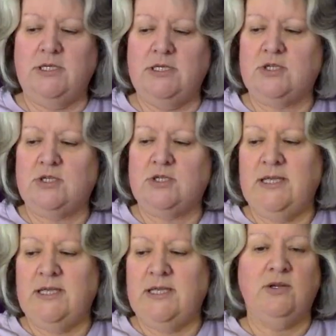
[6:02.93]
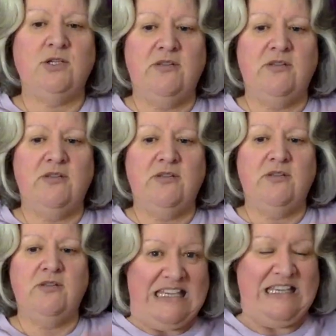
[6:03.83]
screened down so I don't even
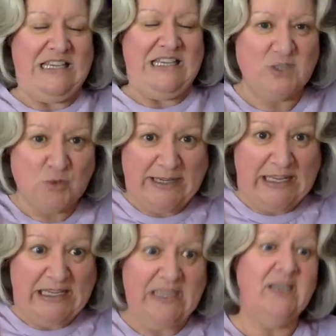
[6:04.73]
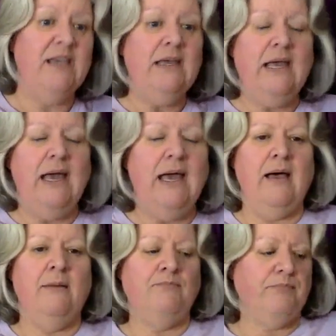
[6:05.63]
see if it's ringing,
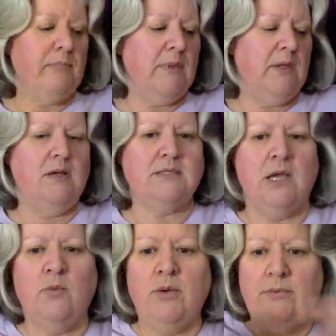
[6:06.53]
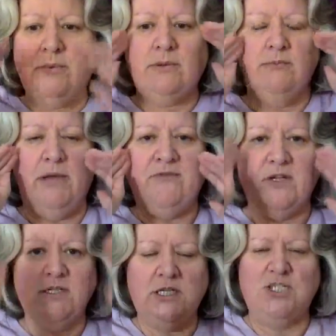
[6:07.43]
because I want my full
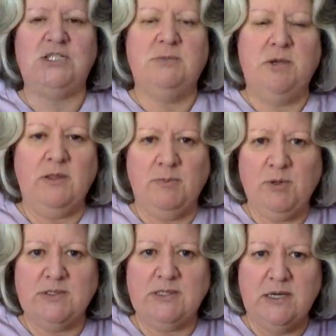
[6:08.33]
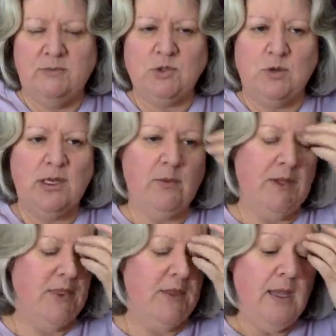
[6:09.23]
attention to be on the person that I'm talking with.
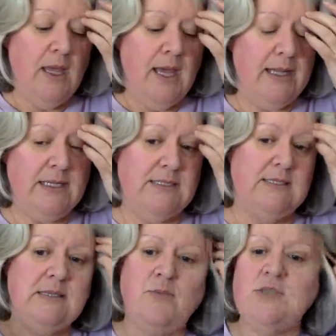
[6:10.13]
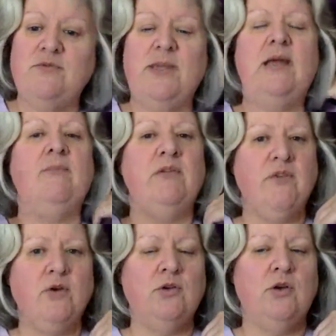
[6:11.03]
Unless there's some reason for me to have my
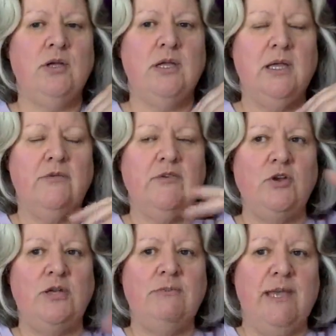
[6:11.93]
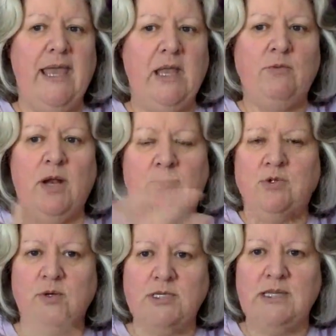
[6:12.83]
phone in my hand while I'm
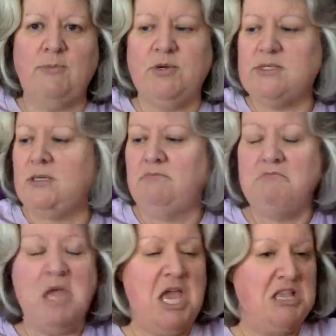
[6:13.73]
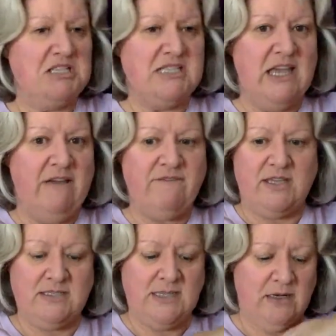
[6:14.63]
talking to that person, it's down,
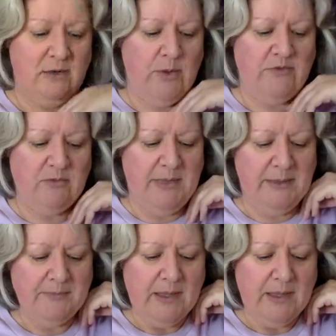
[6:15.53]
face down, away from me.